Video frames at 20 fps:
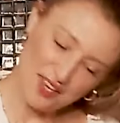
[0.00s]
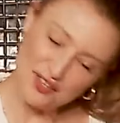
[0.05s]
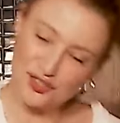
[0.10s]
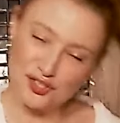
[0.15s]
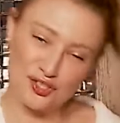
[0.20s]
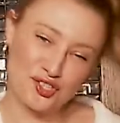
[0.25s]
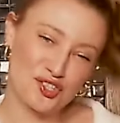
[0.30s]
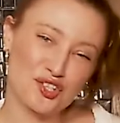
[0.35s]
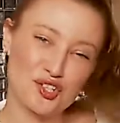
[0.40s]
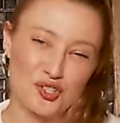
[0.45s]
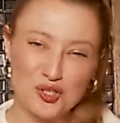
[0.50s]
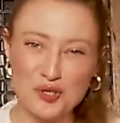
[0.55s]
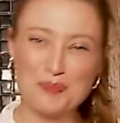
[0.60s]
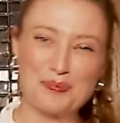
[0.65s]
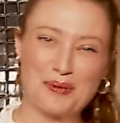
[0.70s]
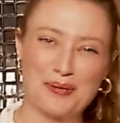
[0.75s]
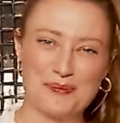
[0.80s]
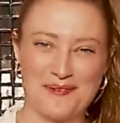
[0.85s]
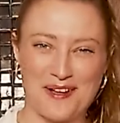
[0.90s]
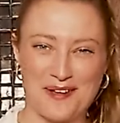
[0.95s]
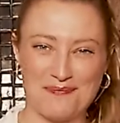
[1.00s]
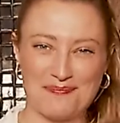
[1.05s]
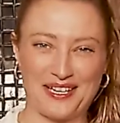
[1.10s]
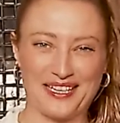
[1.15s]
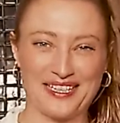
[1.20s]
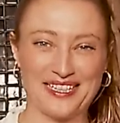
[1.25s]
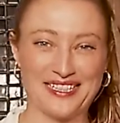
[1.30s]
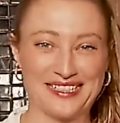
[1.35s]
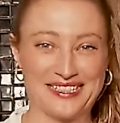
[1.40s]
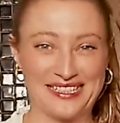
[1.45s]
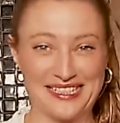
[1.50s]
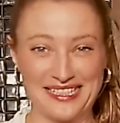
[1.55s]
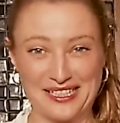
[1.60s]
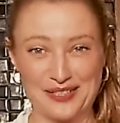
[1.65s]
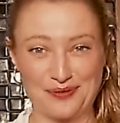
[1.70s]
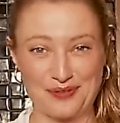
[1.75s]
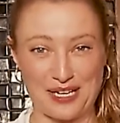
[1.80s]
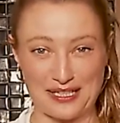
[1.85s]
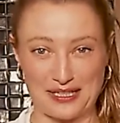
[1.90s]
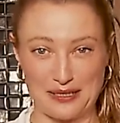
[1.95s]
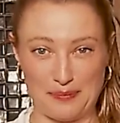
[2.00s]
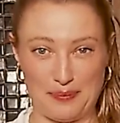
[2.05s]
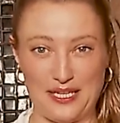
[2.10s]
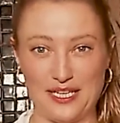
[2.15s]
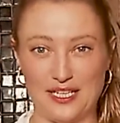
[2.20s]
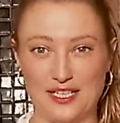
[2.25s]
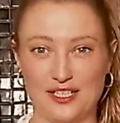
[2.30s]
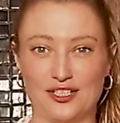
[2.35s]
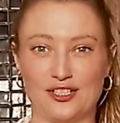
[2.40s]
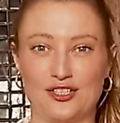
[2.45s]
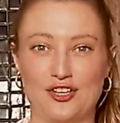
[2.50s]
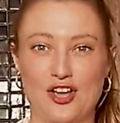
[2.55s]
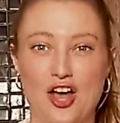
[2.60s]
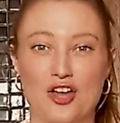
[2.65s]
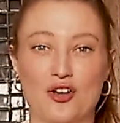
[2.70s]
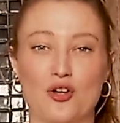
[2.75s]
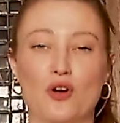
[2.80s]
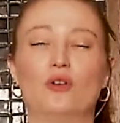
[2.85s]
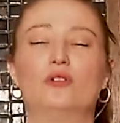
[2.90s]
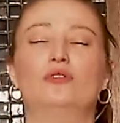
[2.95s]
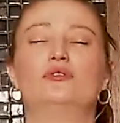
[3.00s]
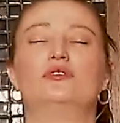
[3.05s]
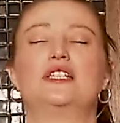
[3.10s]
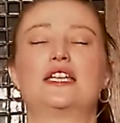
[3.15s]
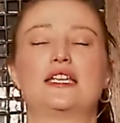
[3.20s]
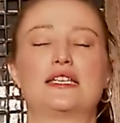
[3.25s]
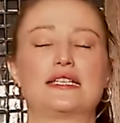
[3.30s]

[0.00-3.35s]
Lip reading: Scoop them up because this recipe is not only